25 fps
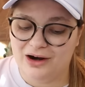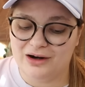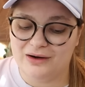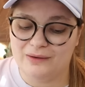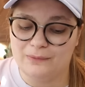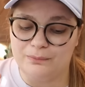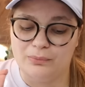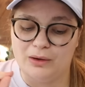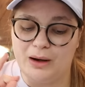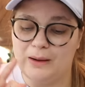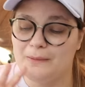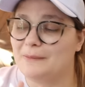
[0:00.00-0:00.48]

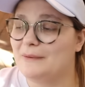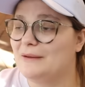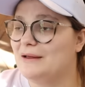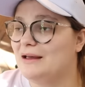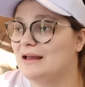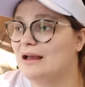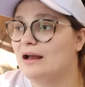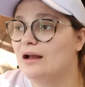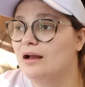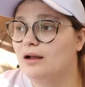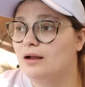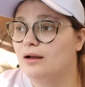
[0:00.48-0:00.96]
are
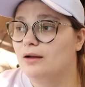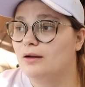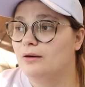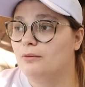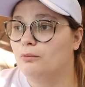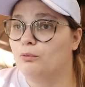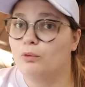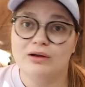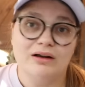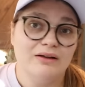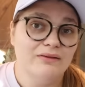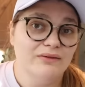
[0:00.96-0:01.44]
probably
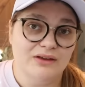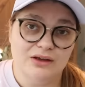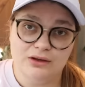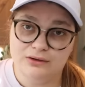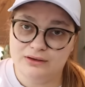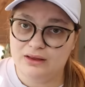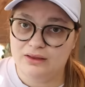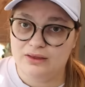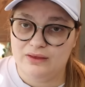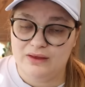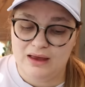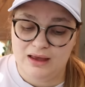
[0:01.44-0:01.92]
one of the
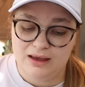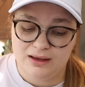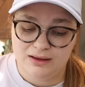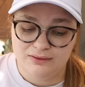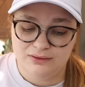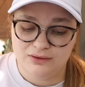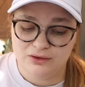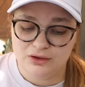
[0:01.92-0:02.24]
only thing